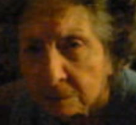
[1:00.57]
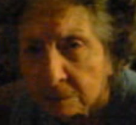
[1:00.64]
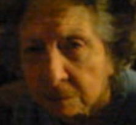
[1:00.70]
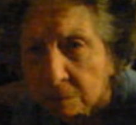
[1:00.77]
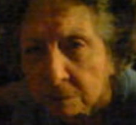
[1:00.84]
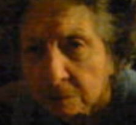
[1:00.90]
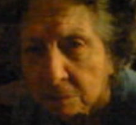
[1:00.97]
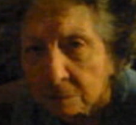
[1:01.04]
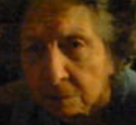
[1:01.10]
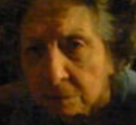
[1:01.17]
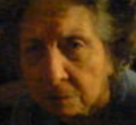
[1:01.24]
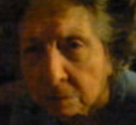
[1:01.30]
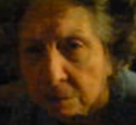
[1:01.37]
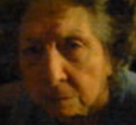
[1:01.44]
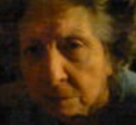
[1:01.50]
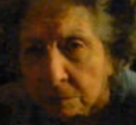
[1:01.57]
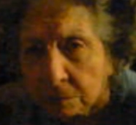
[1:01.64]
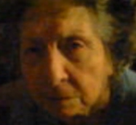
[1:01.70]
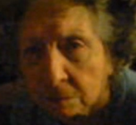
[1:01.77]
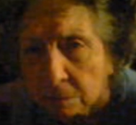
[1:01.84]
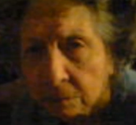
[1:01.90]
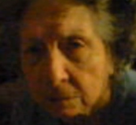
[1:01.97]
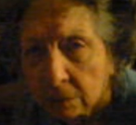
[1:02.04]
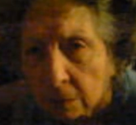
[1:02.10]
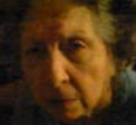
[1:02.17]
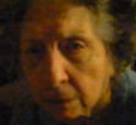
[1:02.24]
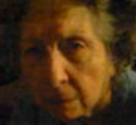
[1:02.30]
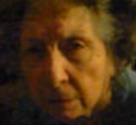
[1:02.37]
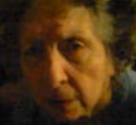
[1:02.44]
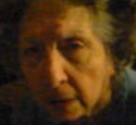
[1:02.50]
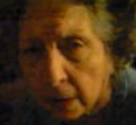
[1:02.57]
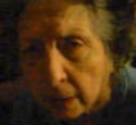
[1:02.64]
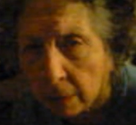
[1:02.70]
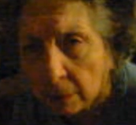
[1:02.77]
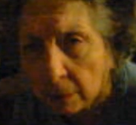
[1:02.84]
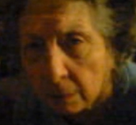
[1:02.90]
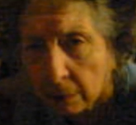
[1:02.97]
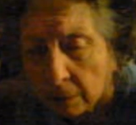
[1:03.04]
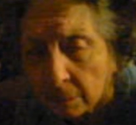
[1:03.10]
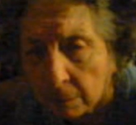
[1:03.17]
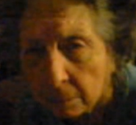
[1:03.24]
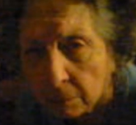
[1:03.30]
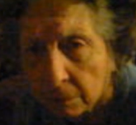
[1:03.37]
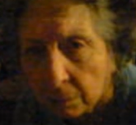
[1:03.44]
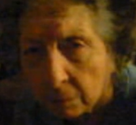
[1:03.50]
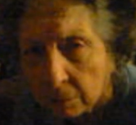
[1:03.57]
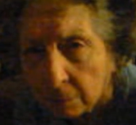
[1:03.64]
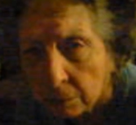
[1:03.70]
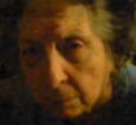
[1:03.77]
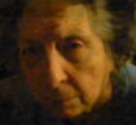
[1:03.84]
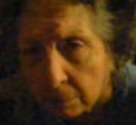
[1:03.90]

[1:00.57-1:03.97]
And you made what proofs? Yeah. Was why is it